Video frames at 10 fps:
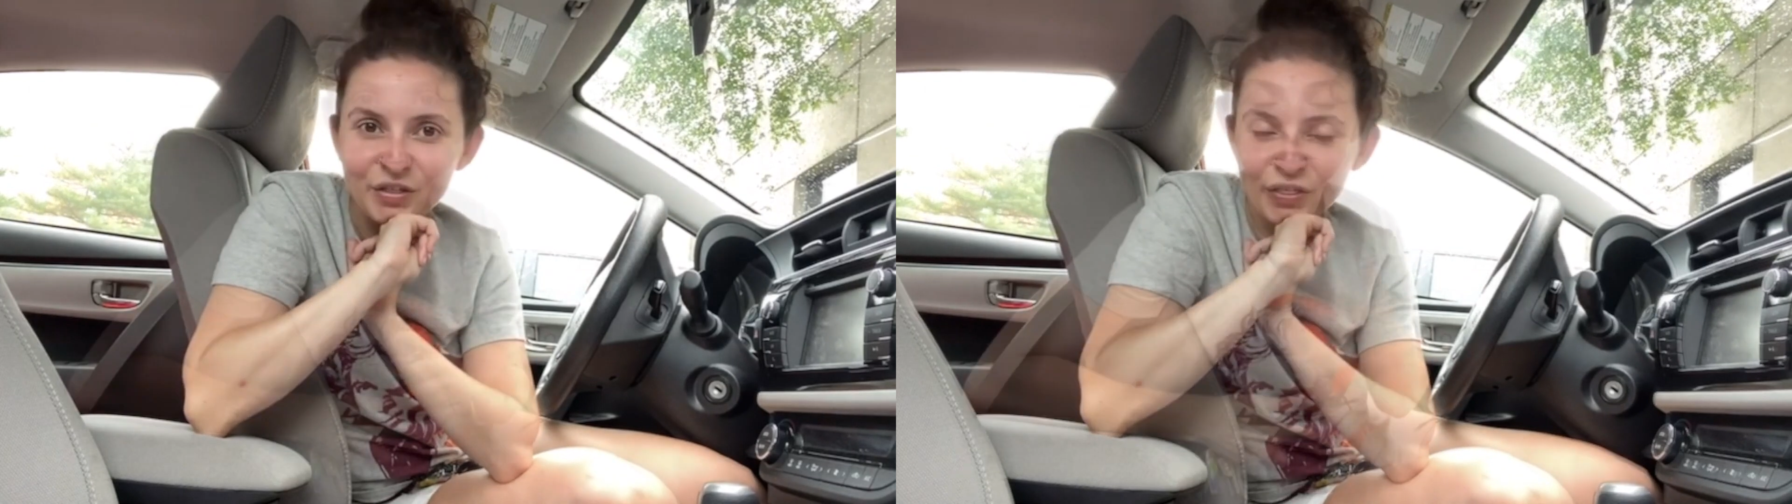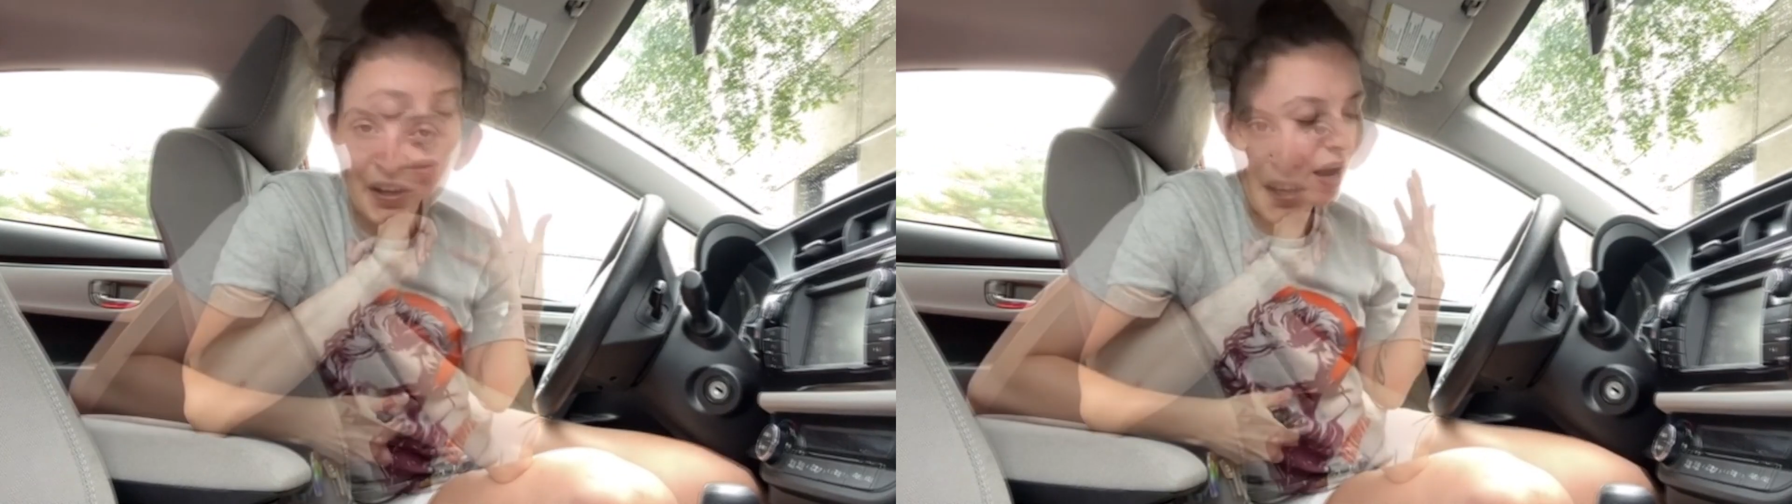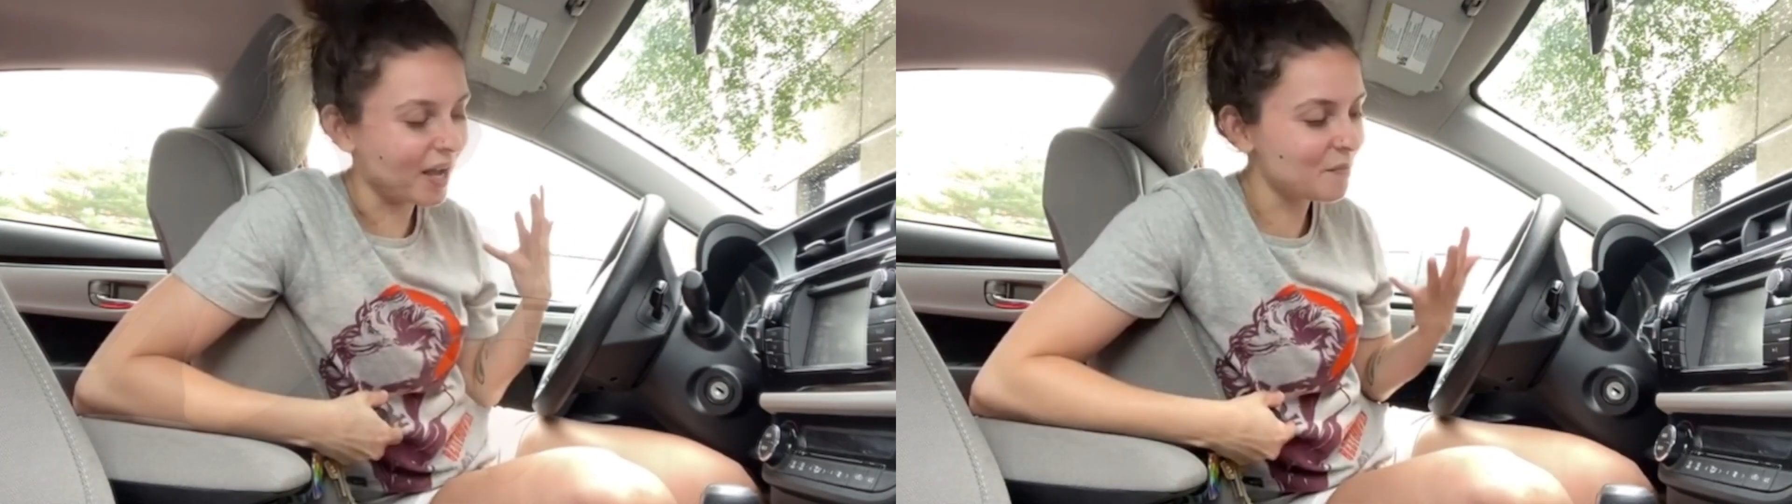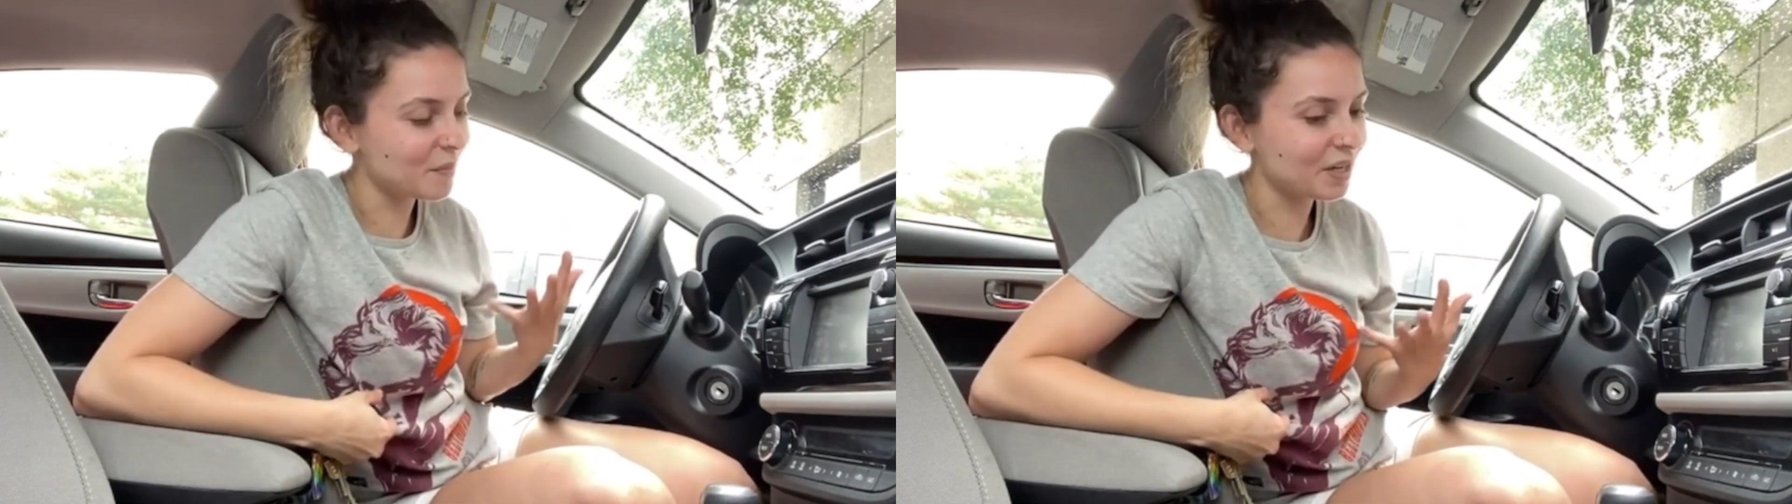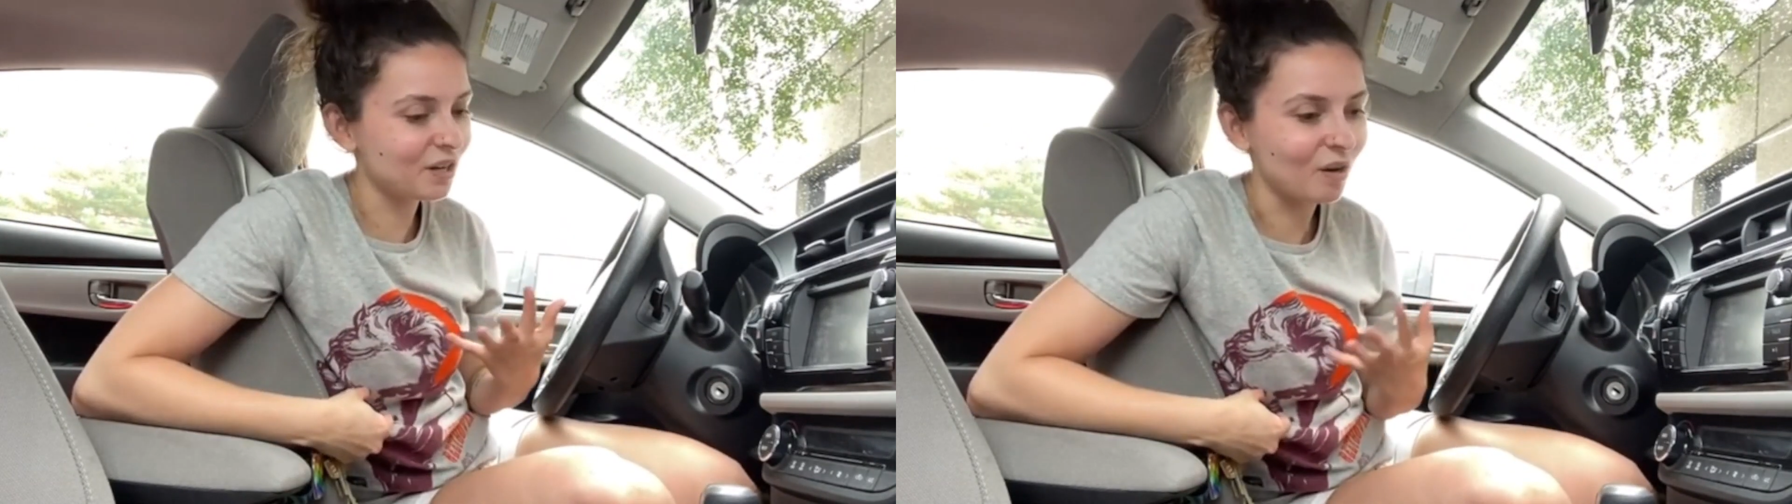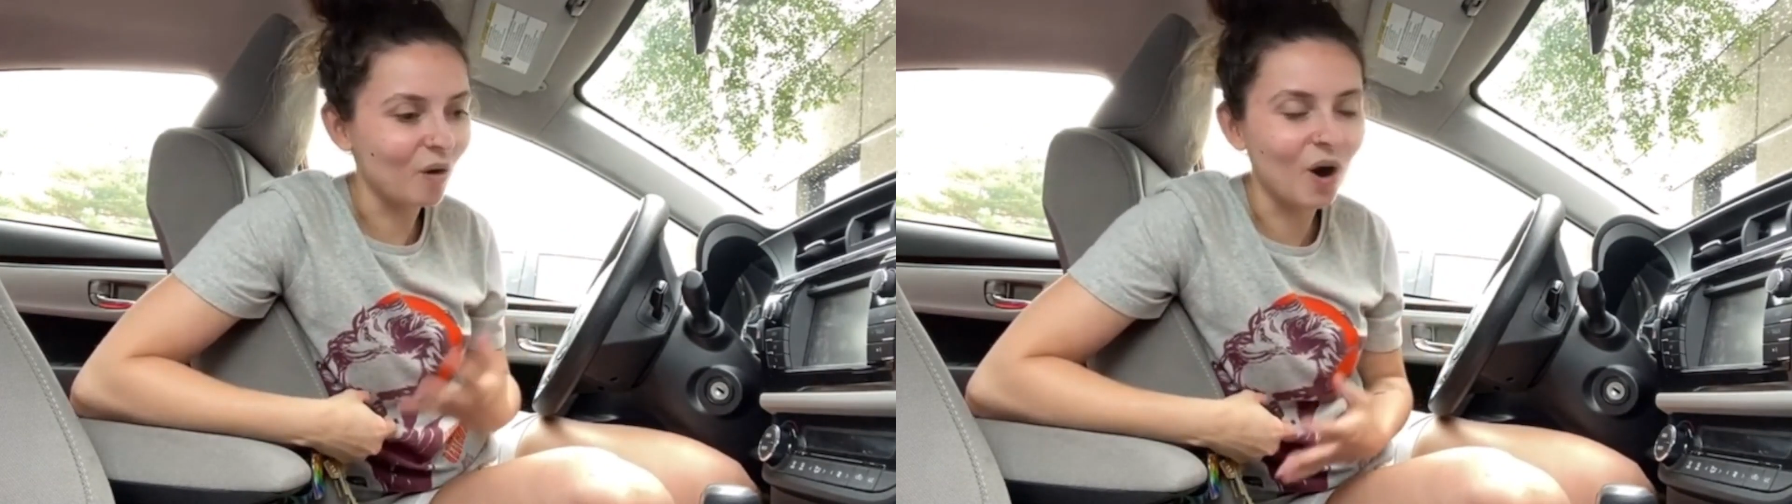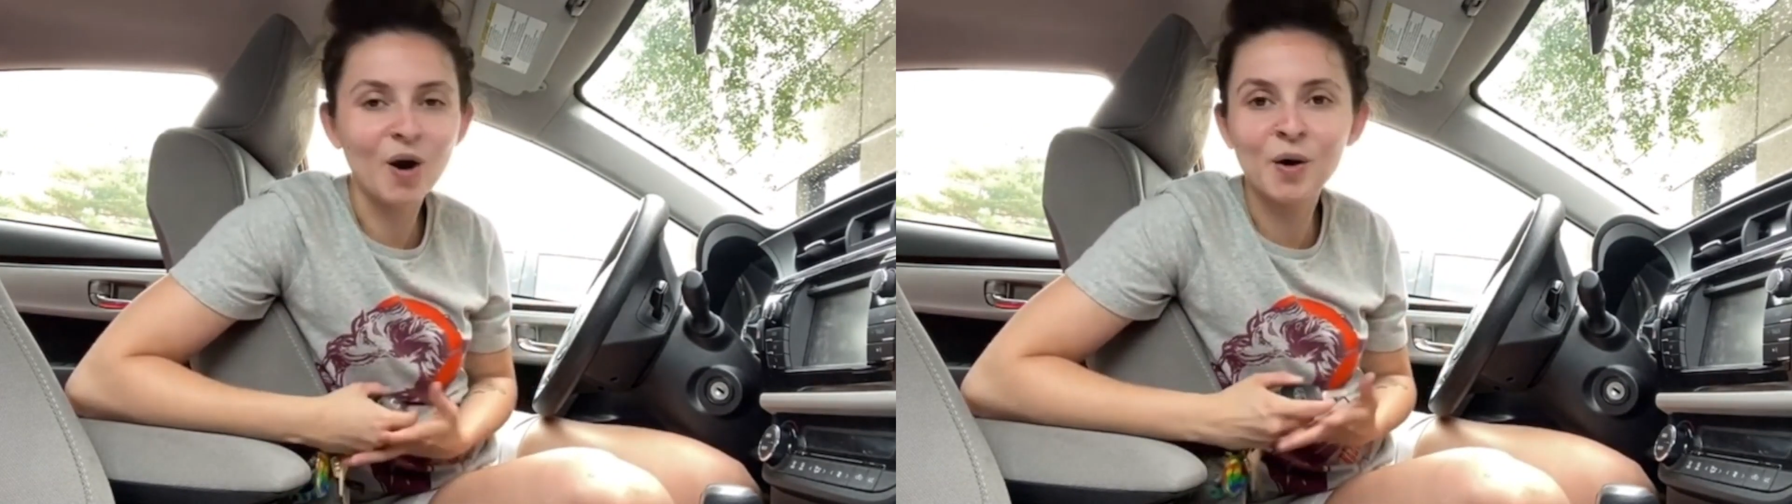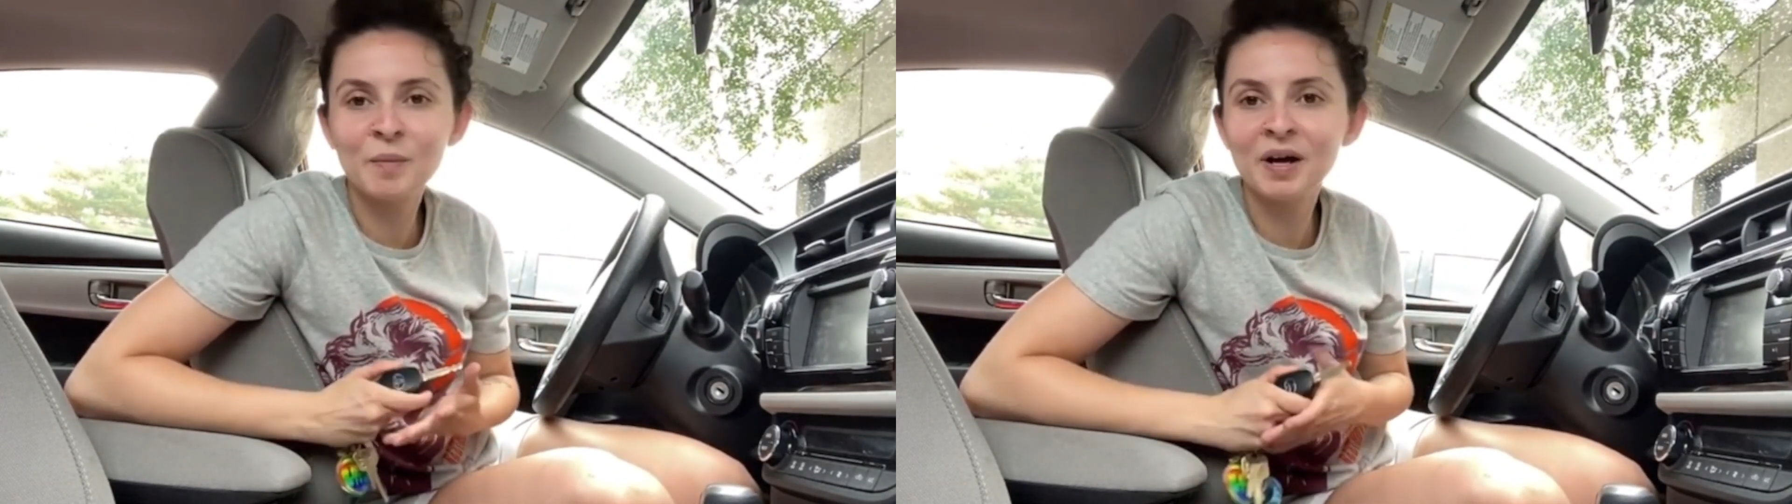Well, I'm gonna go home.